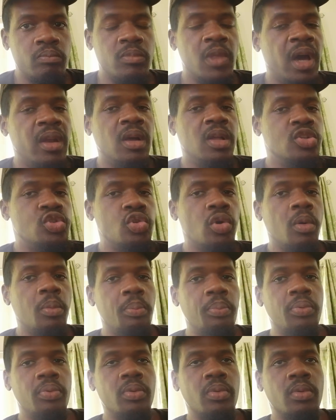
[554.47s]
Donald
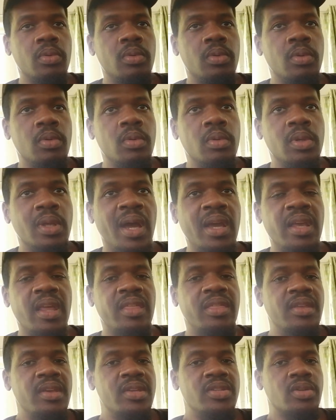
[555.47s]
Trump can
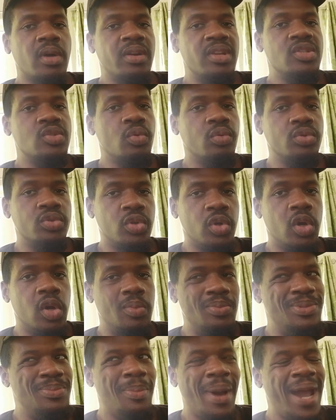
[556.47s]
get things on his own terms.